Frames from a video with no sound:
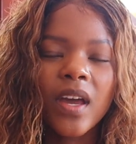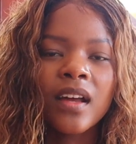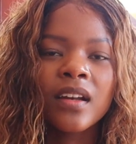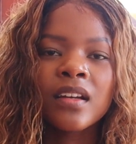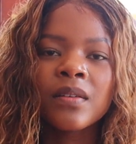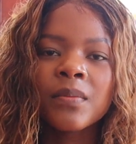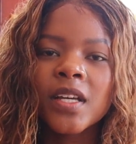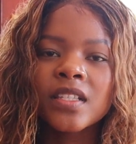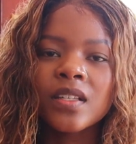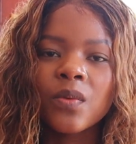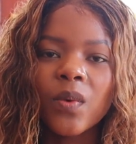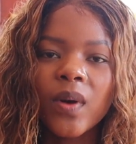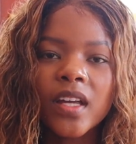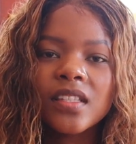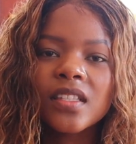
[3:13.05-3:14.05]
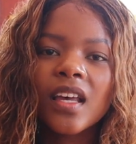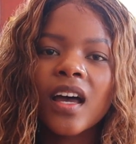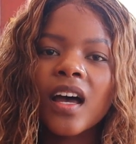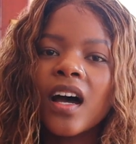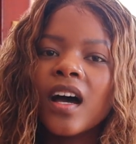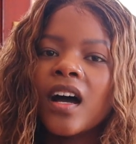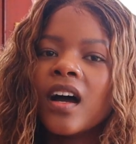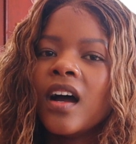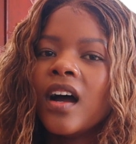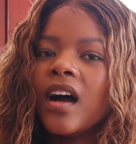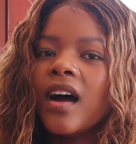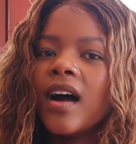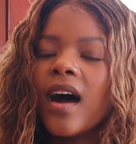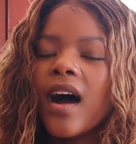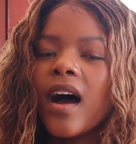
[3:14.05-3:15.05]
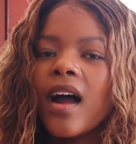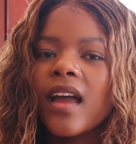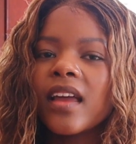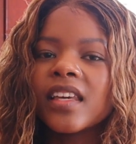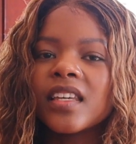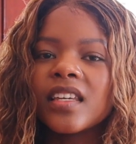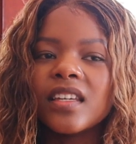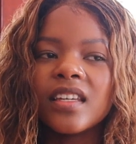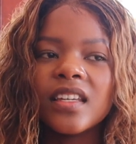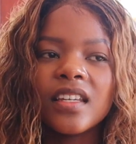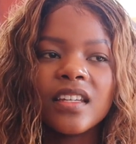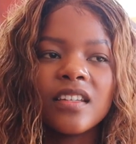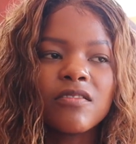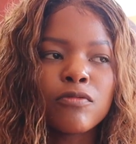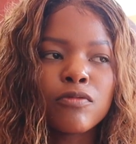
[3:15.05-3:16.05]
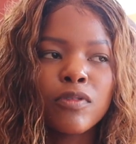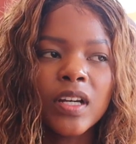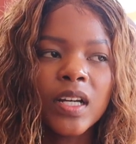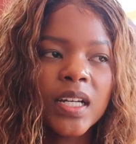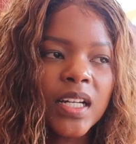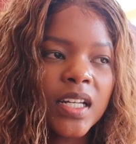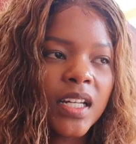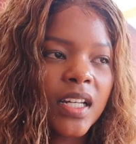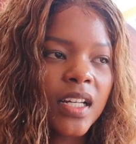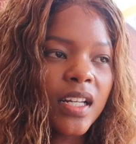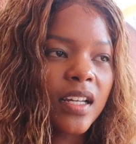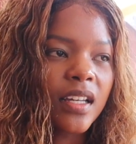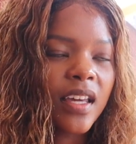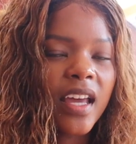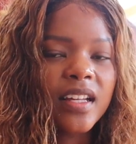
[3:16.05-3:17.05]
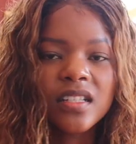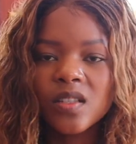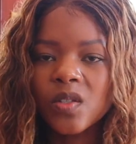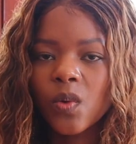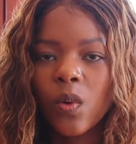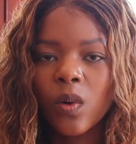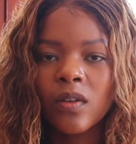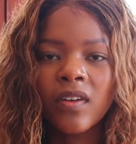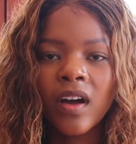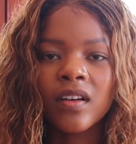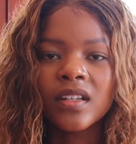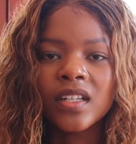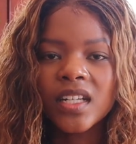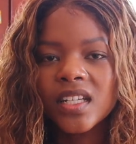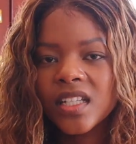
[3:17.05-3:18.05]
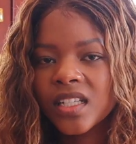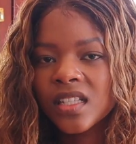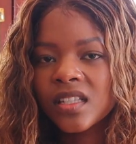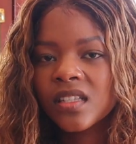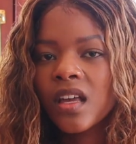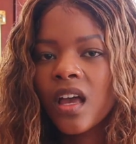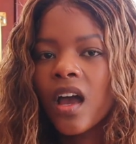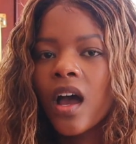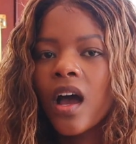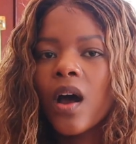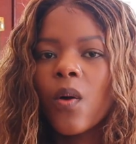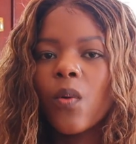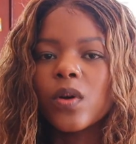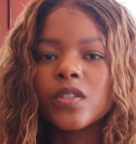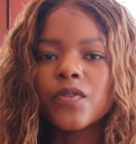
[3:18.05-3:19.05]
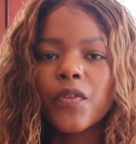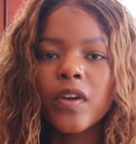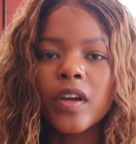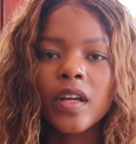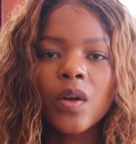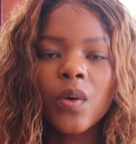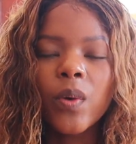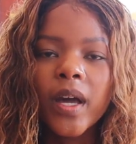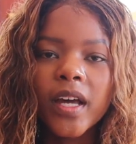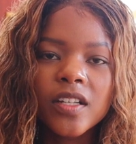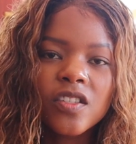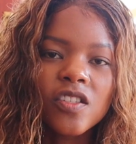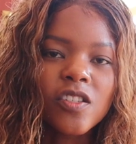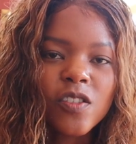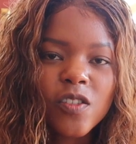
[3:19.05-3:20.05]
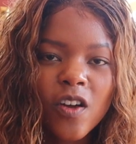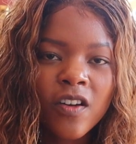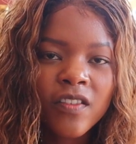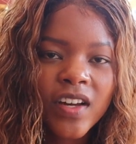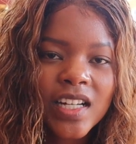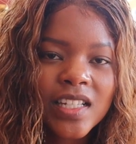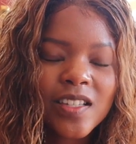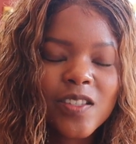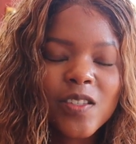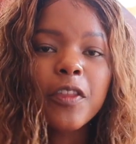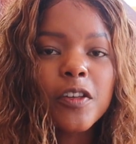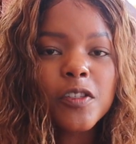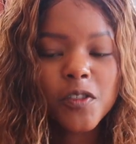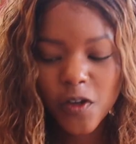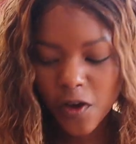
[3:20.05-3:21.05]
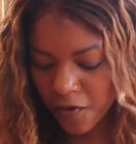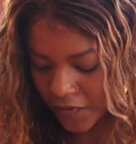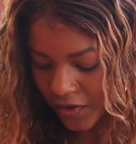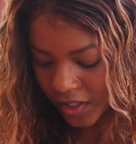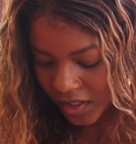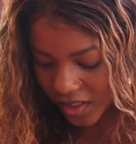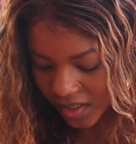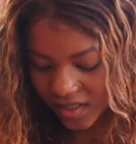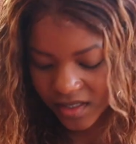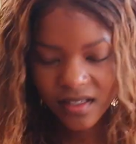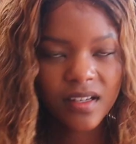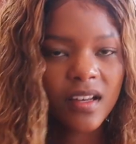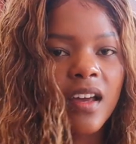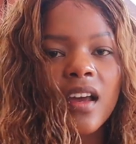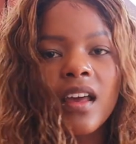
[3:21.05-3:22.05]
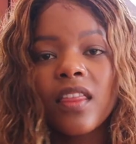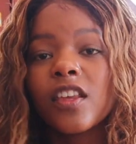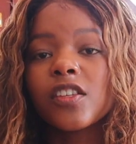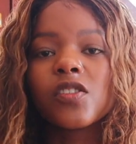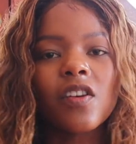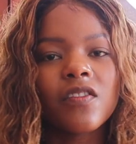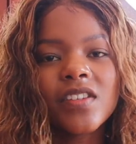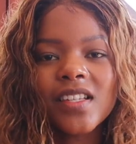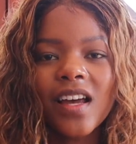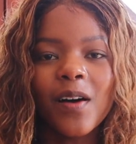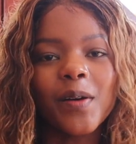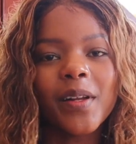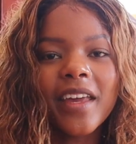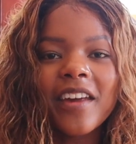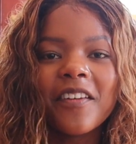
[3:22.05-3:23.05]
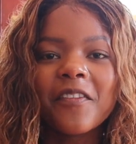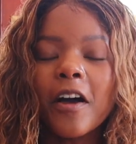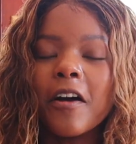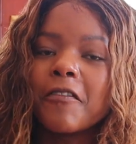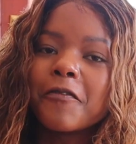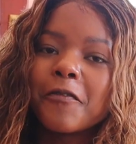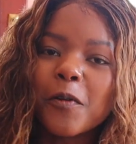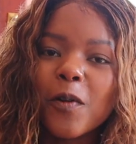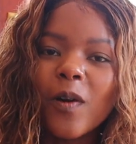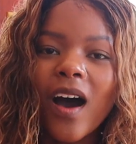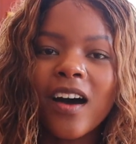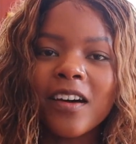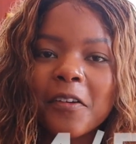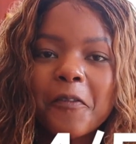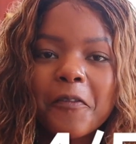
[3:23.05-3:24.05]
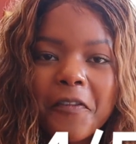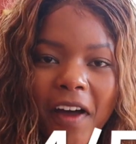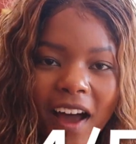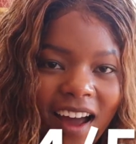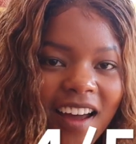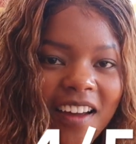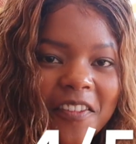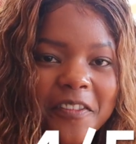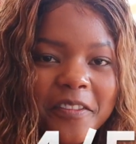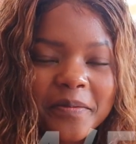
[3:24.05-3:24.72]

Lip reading: We had an amazing waiter. He really catered to all of our needs, was very quick to serve us. For the service I would give a 4 out of 5.